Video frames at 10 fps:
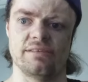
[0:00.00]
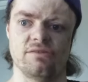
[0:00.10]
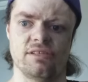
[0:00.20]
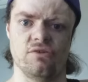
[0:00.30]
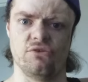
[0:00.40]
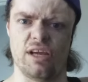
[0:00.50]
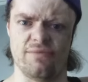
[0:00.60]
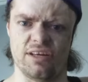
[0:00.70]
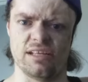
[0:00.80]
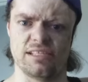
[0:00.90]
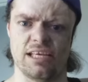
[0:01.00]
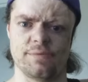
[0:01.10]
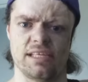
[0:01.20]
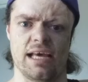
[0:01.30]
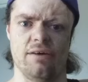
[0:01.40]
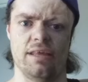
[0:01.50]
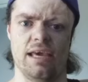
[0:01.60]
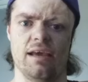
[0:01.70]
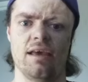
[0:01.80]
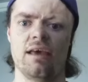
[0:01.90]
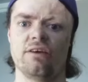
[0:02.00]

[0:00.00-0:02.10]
Is there still creative concepts in how they